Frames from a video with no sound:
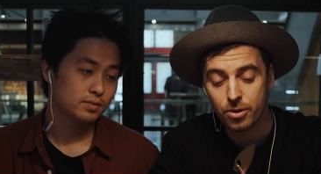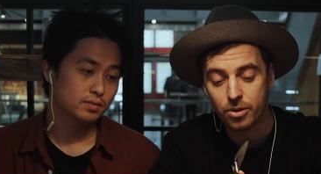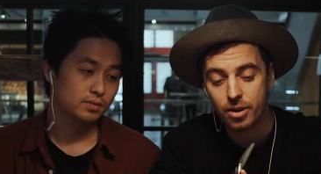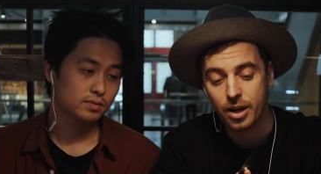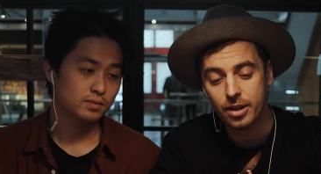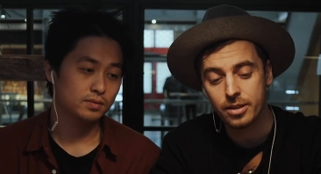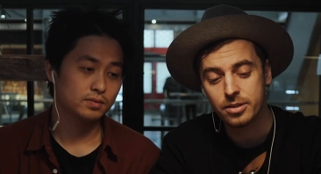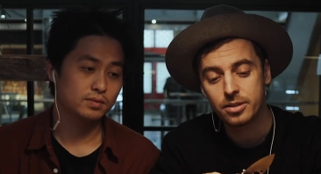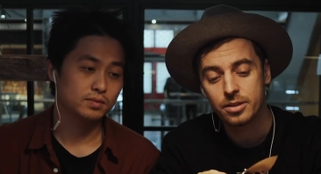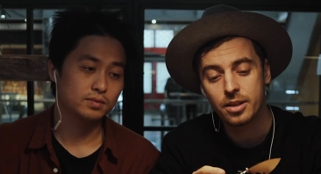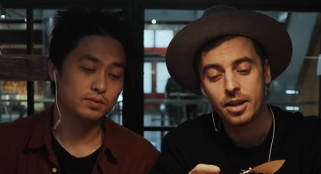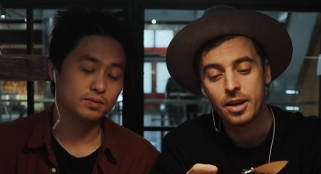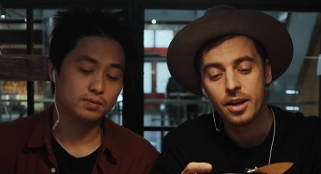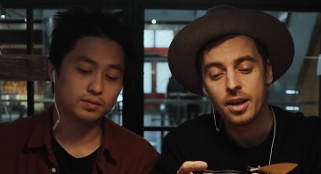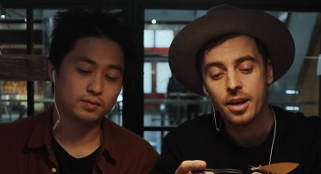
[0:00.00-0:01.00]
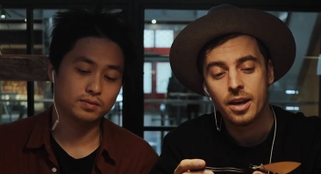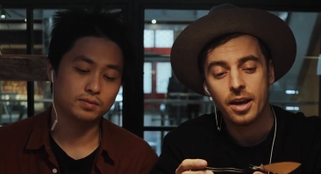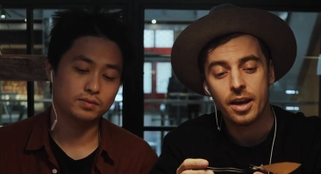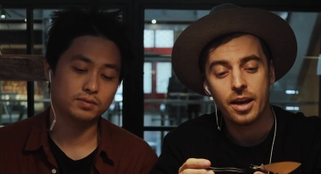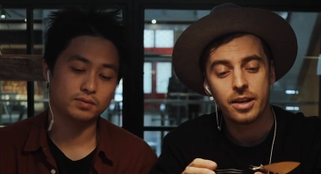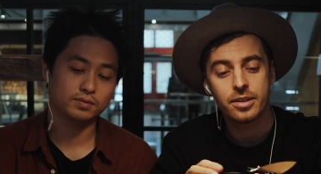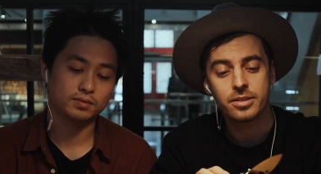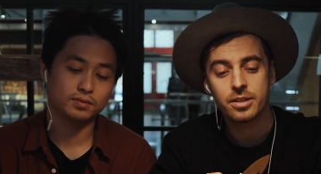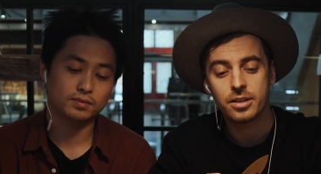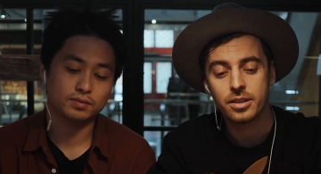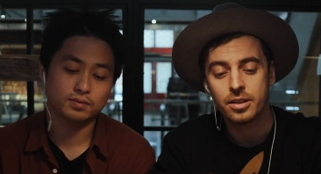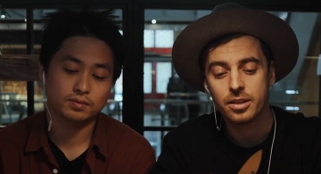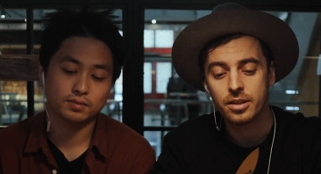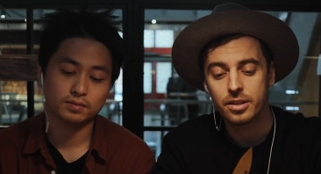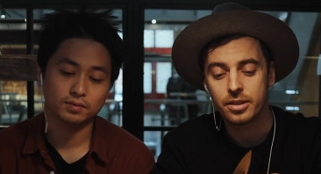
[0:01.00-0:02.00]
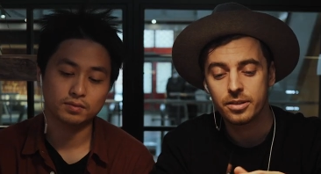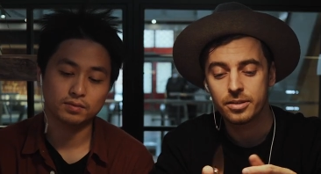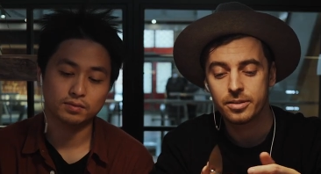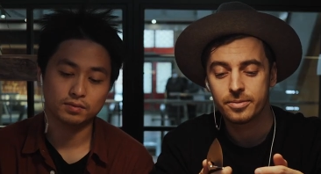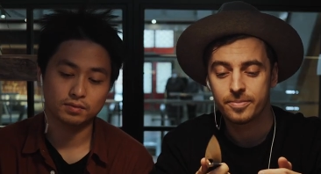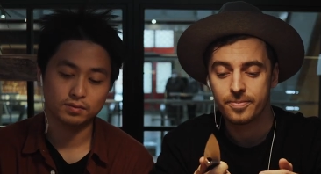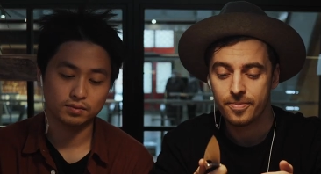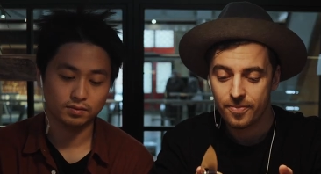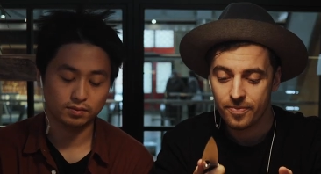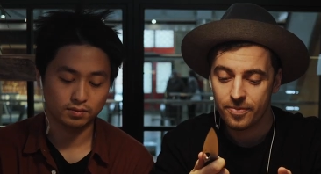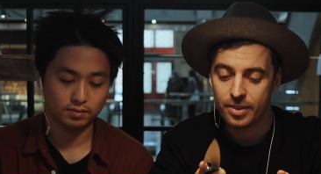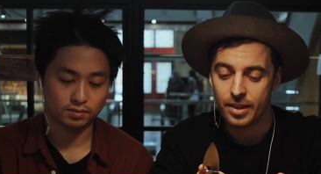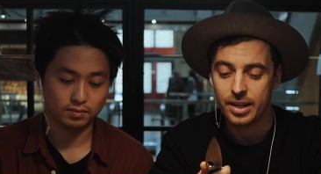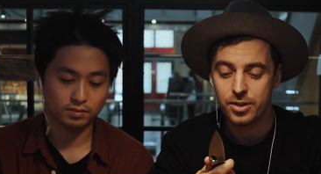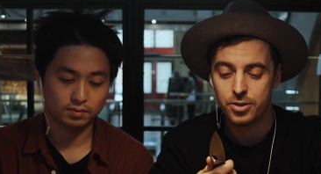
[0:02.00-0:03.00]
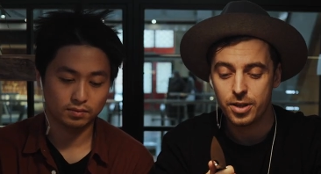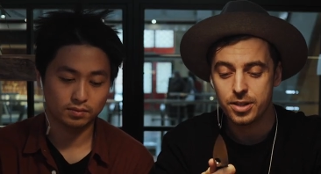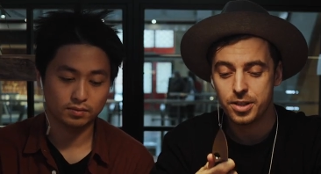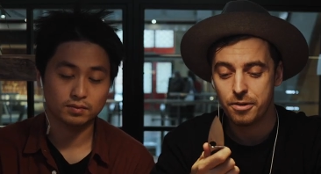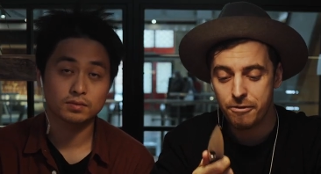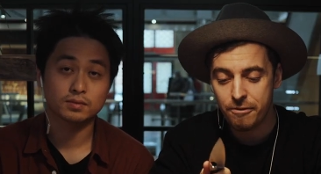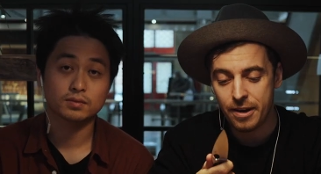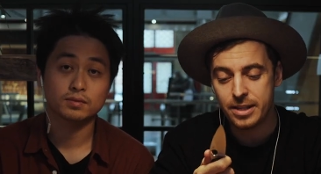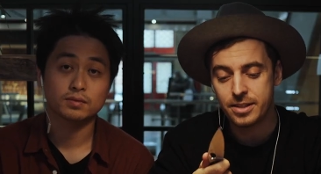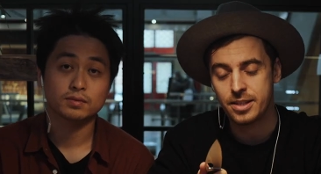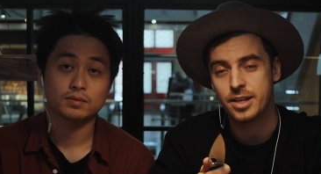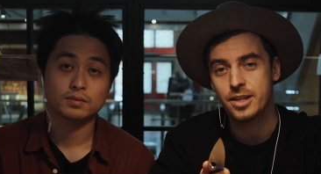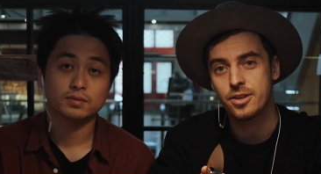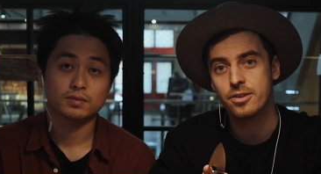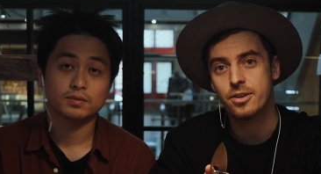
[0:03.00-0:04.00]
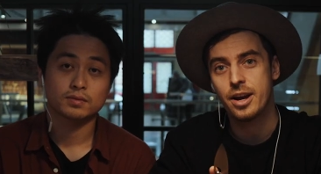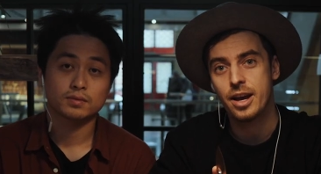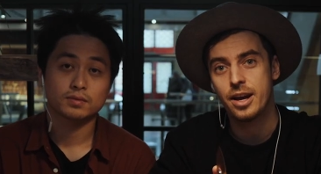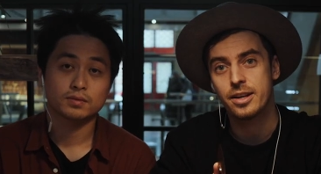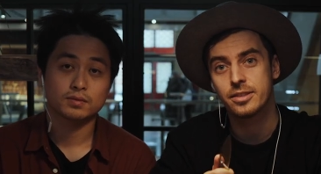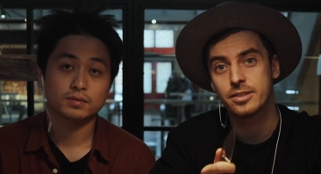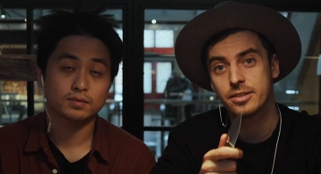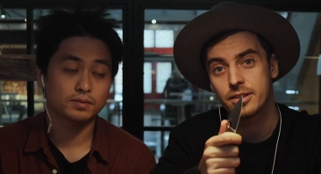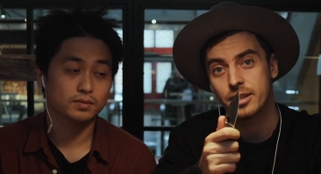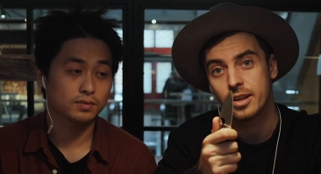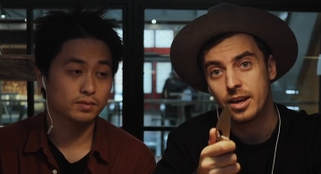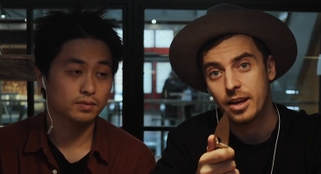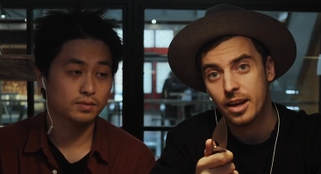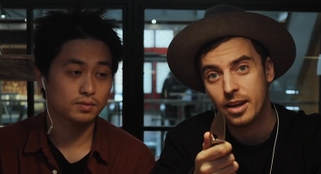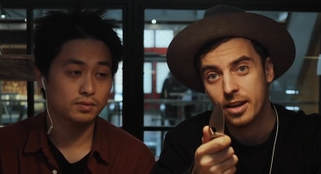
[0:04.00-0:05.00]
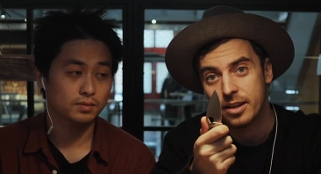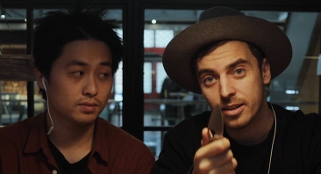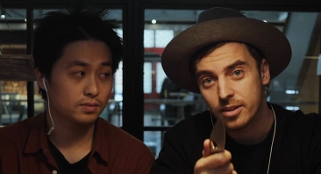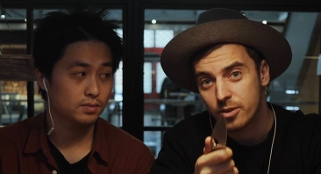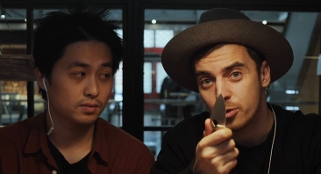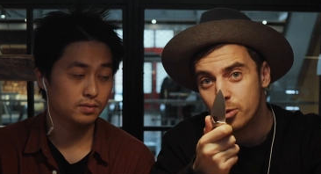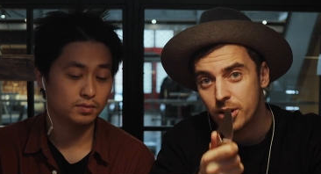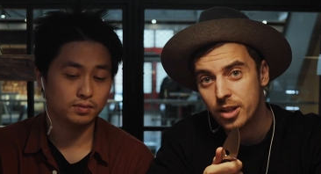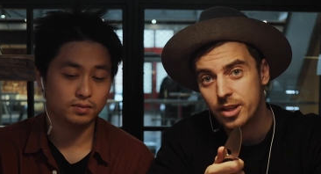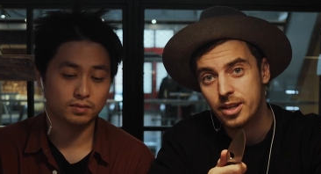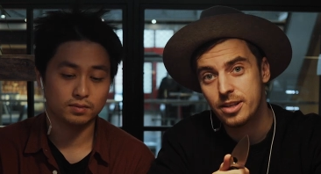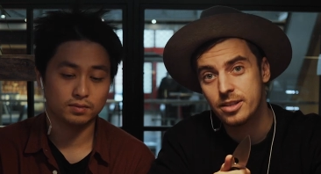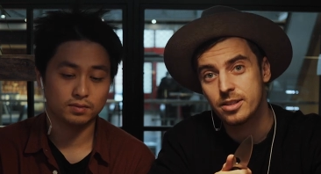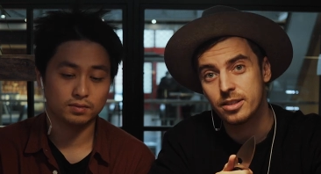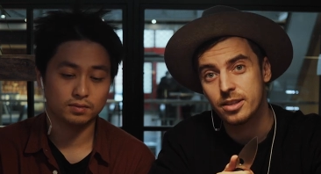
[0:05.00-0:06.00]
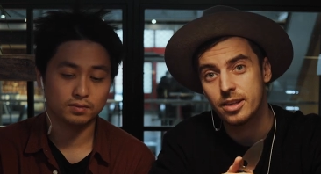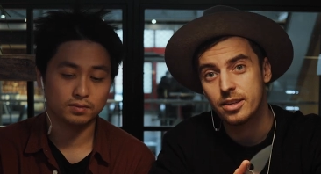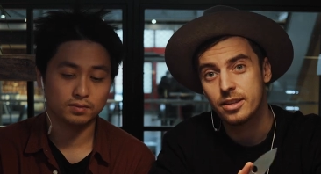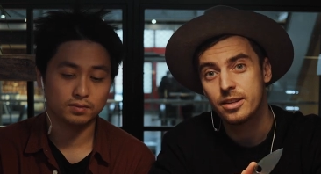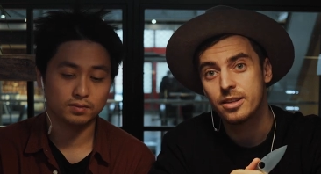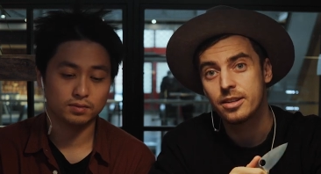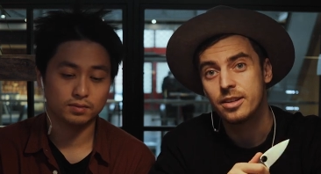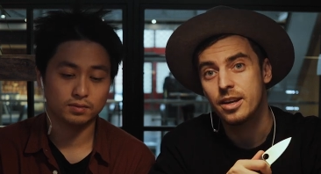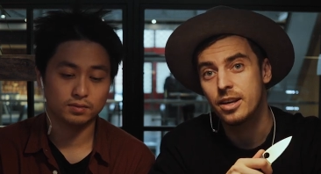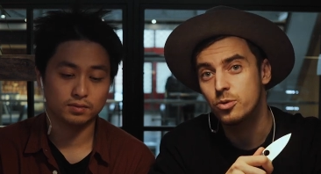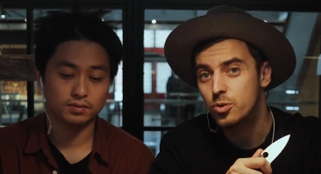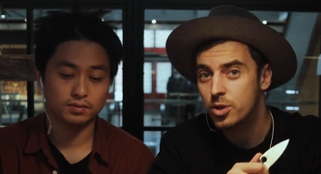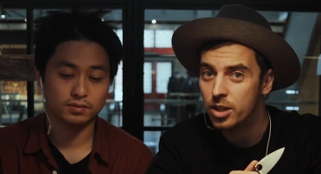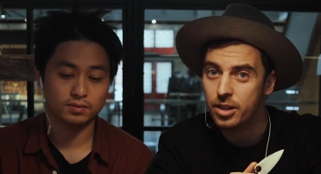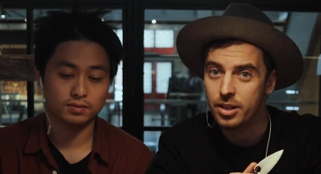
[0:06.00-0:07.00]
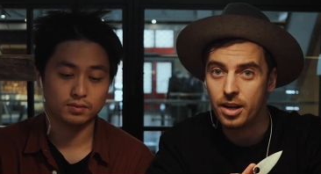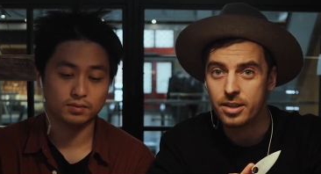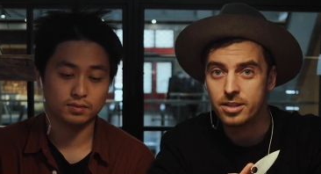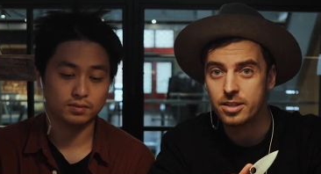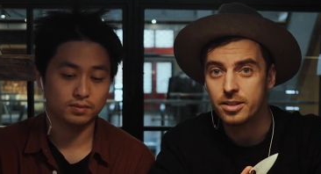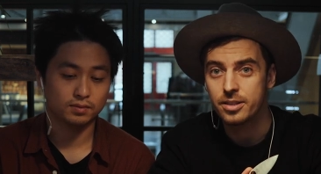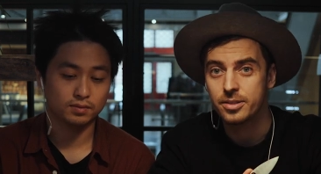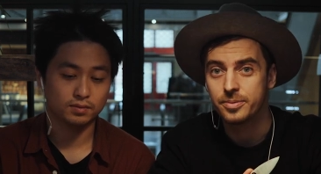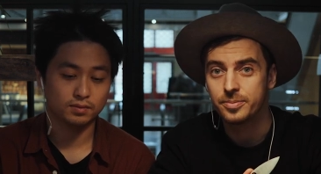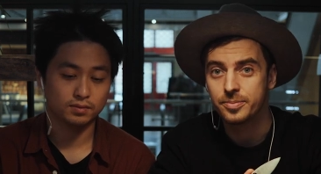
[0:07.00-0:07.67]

Speaker 1: your hand, and uh, it just fits in your hand really easily and really nicely.